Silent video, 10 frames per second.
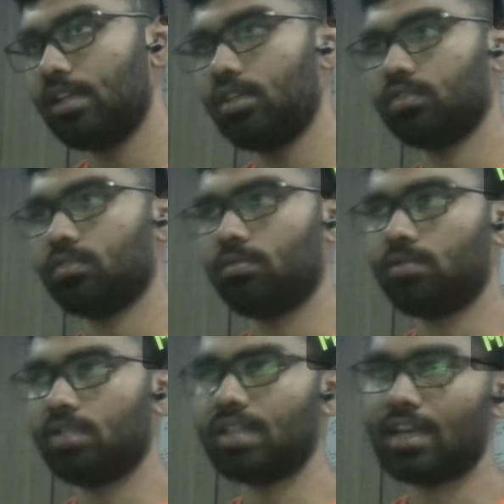So
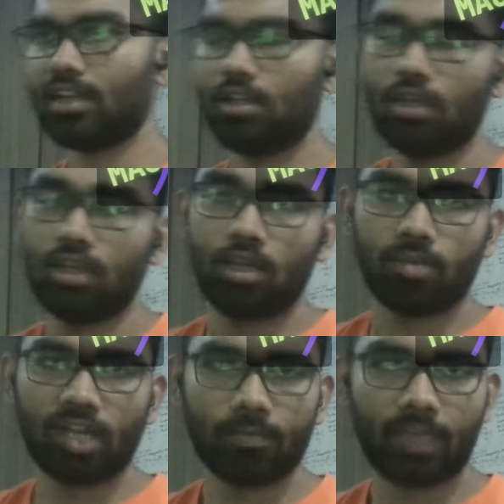there's that.
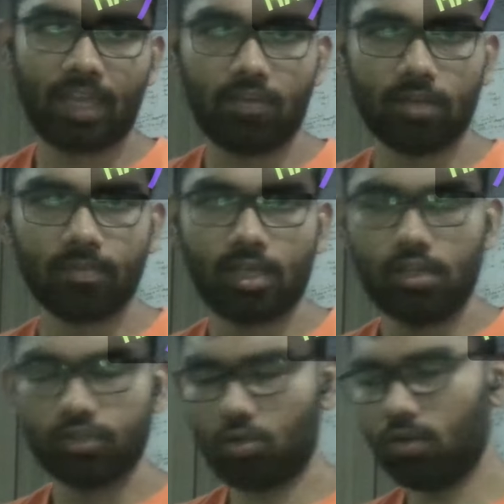But yeah, anyway,
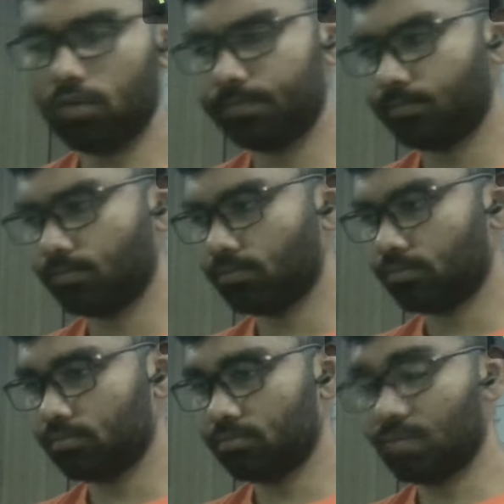so
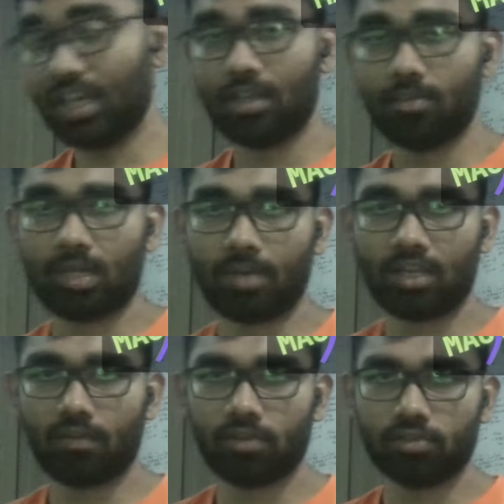my by
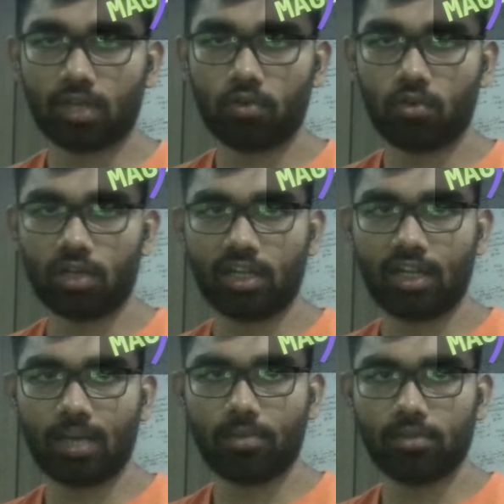the way, this is introductory
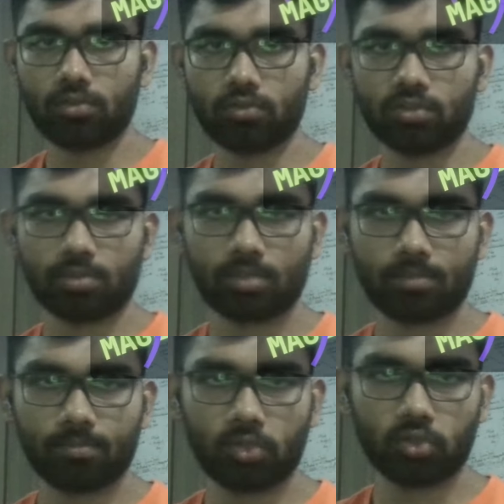Ramble, so
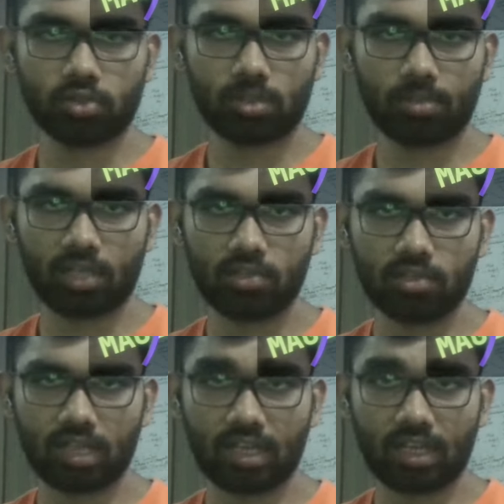some postal
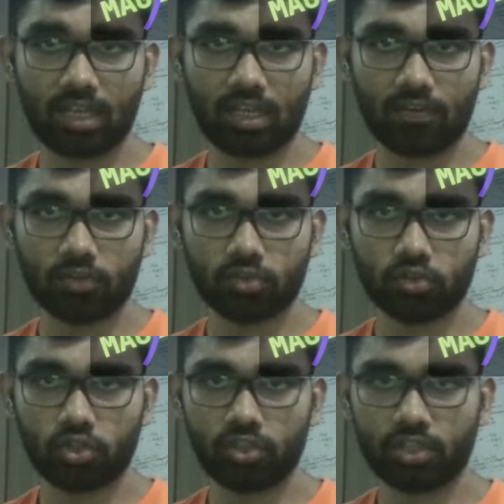updates. I have a
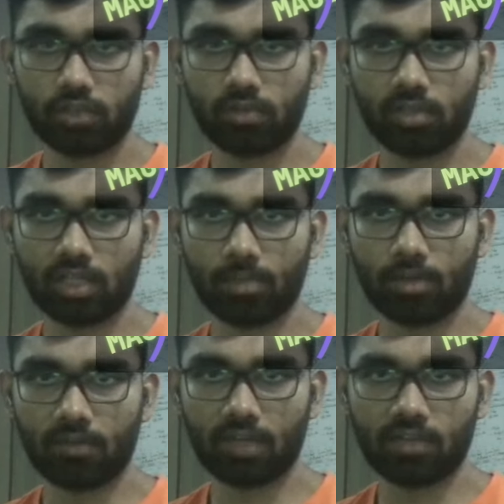surgery scheduled in a couple
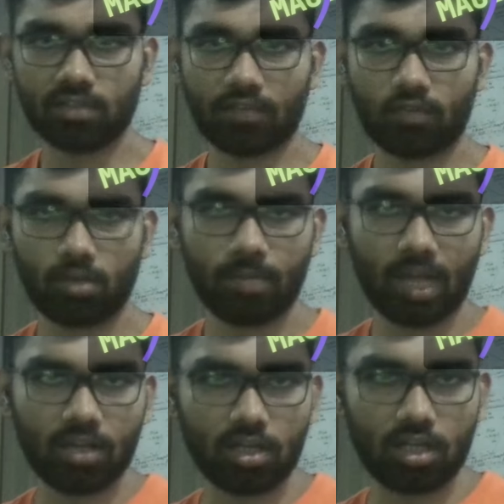of days. I've got a
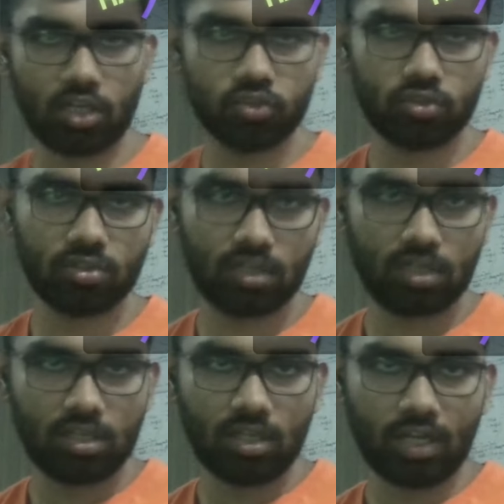banquet lesion.
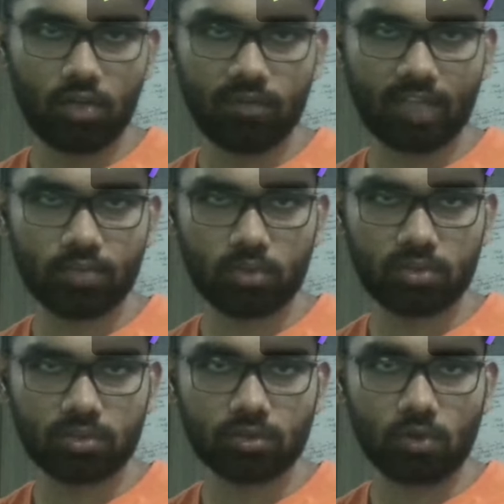I don't know if that's what
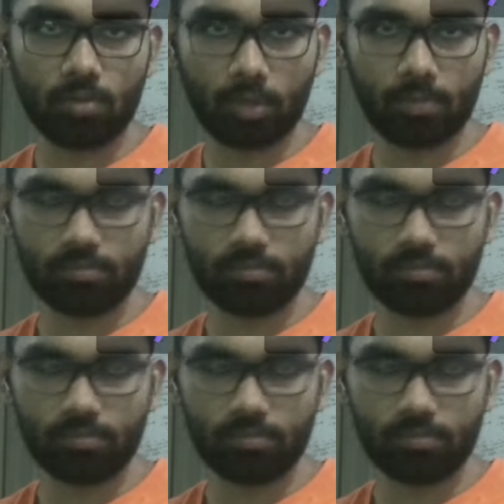it's called.